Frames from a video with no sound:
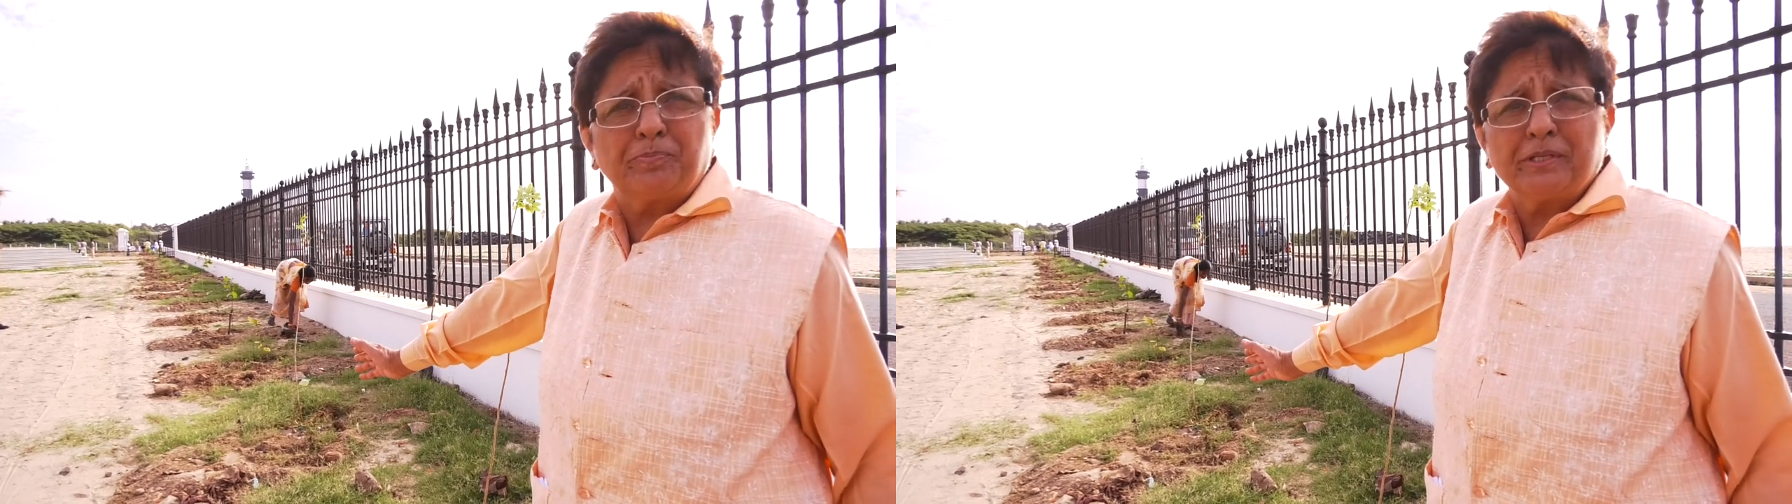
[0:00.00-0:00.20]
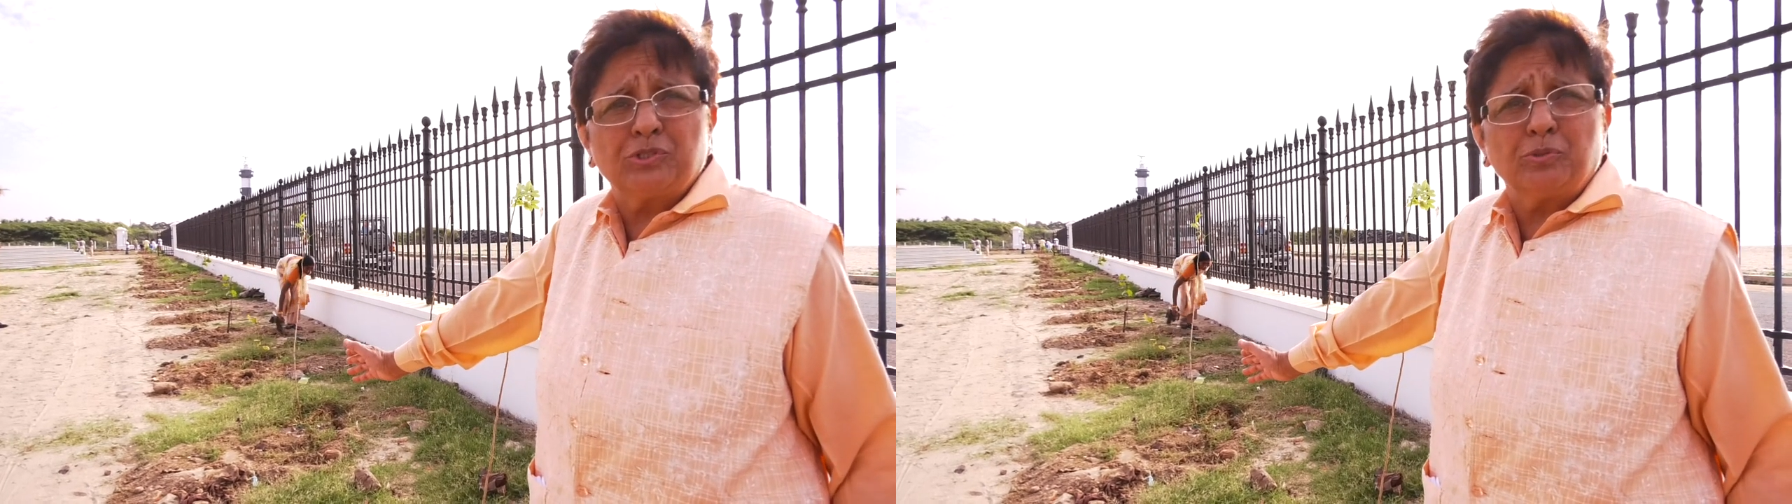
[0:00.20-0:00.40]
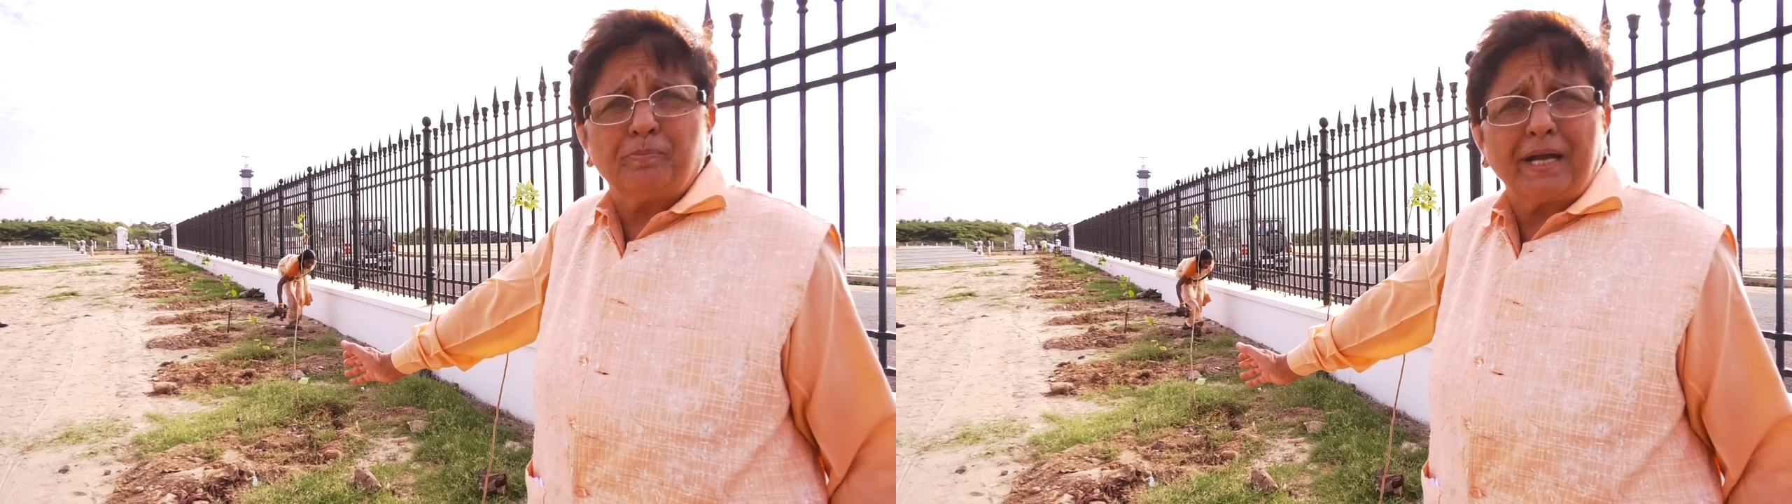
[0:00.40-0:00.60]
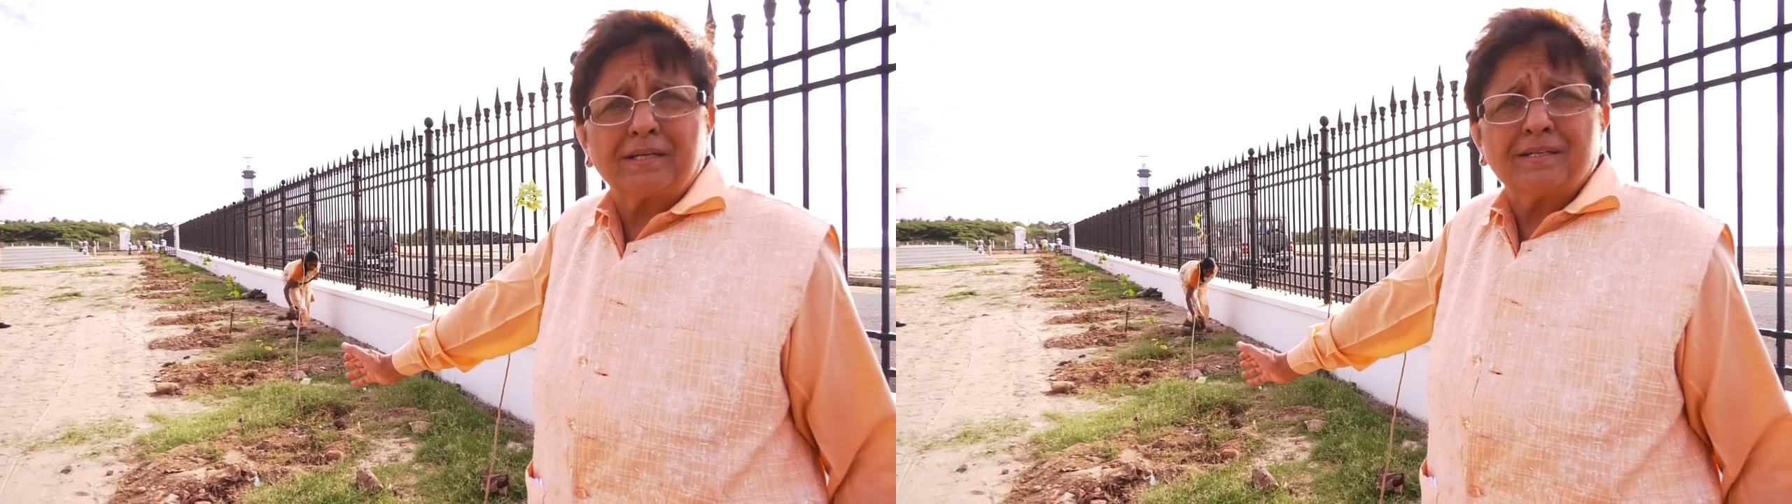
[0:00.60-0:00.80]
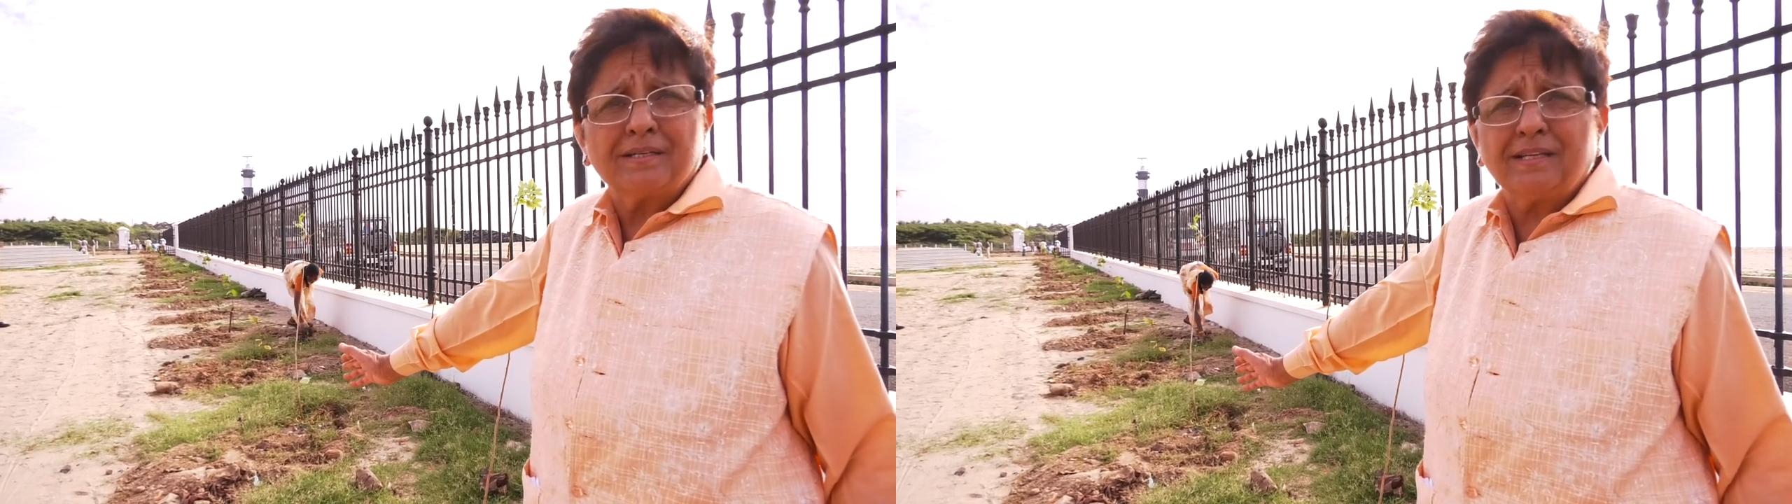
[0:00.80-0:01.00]
brings you back,
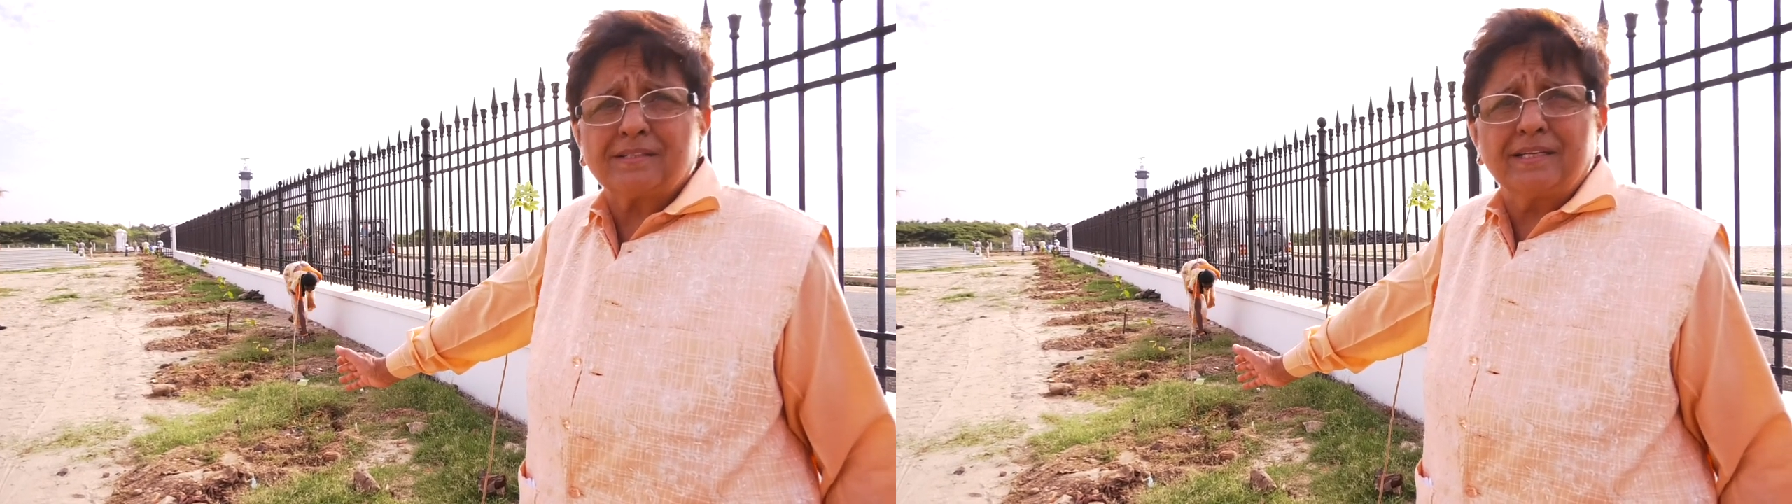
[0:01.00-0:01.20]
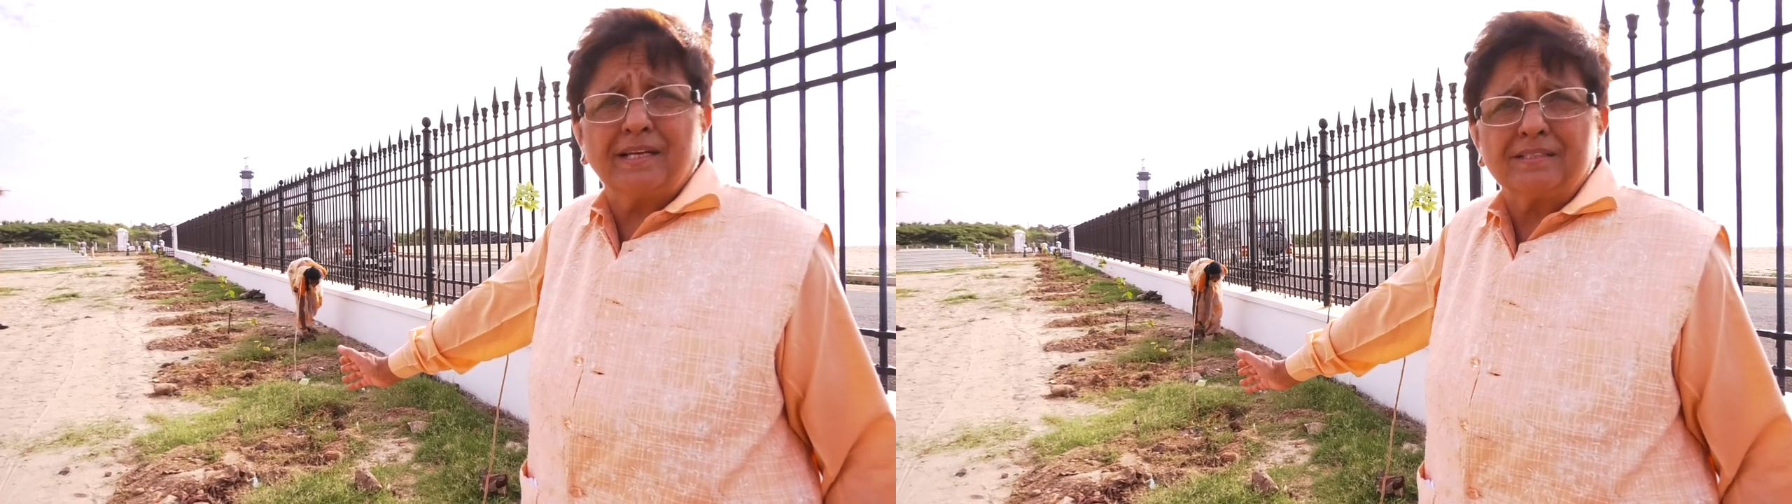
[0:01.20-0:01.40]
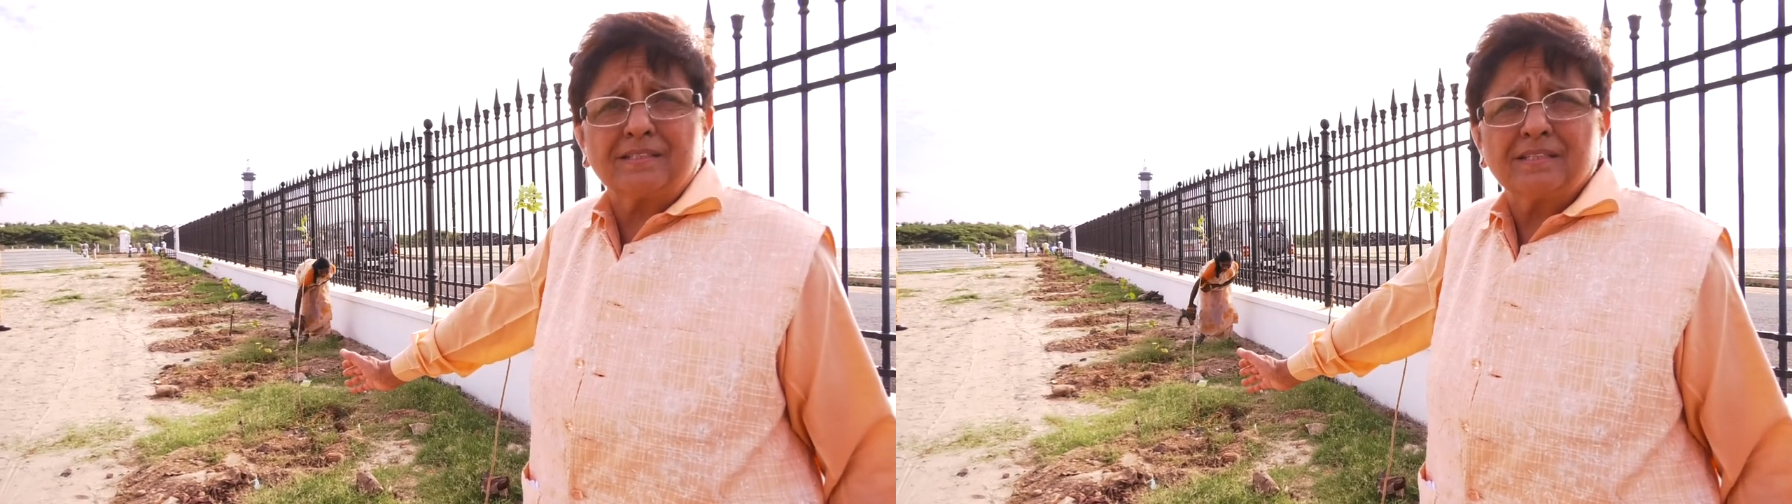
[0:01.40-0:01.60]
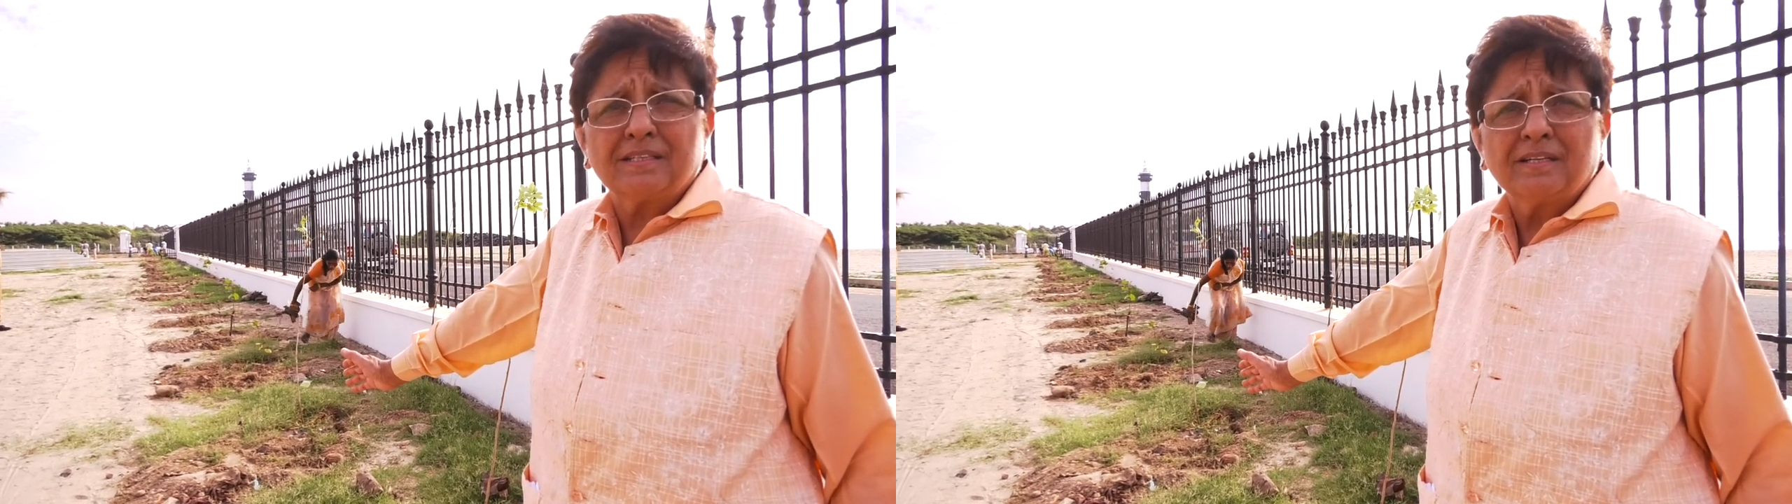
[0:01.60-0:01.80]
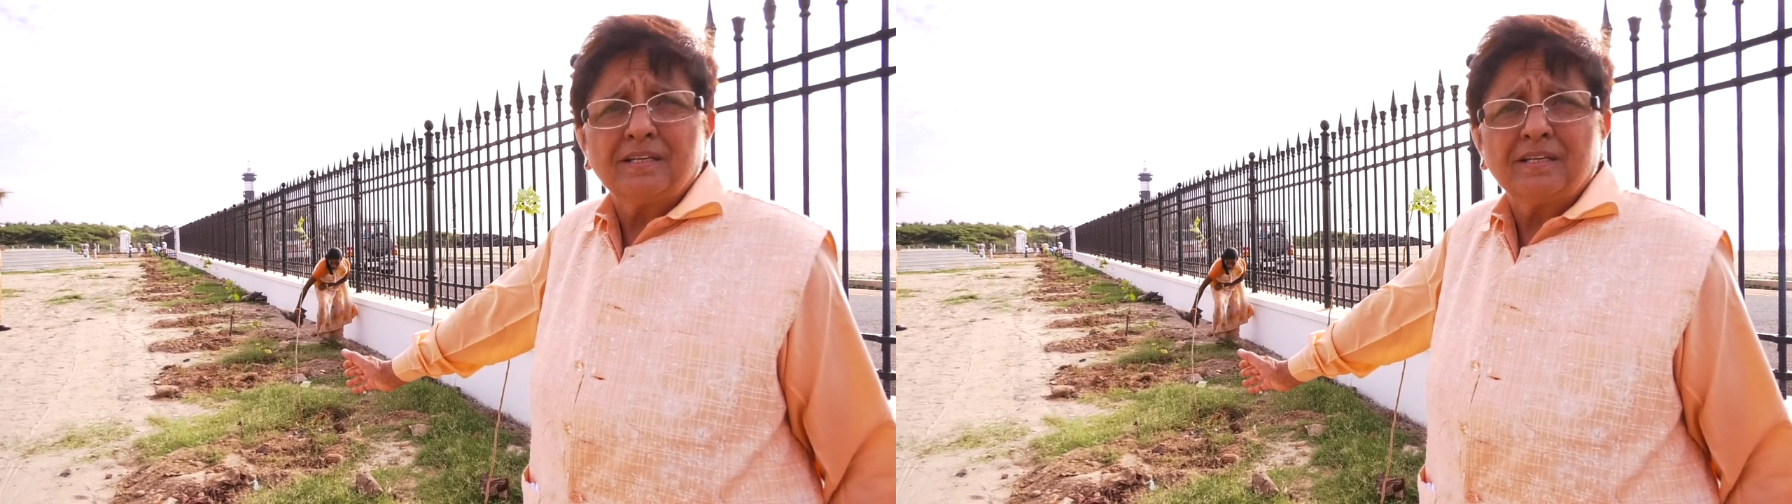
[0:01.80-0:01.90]
nothing else.